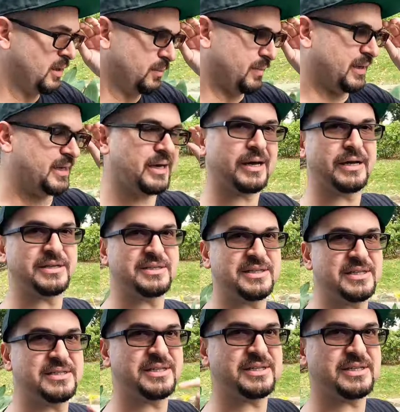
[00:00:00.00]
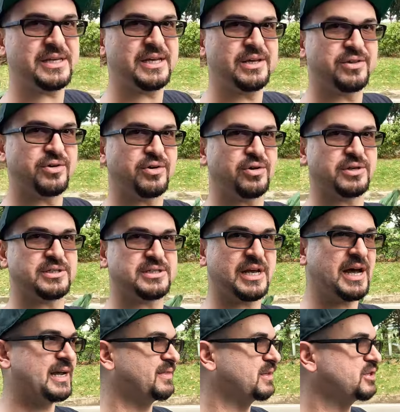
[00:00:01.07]
because this is either a
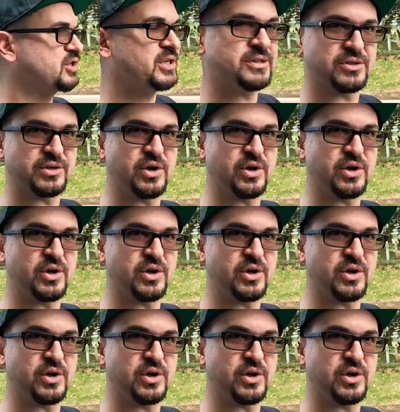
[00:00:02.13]
sign that she's a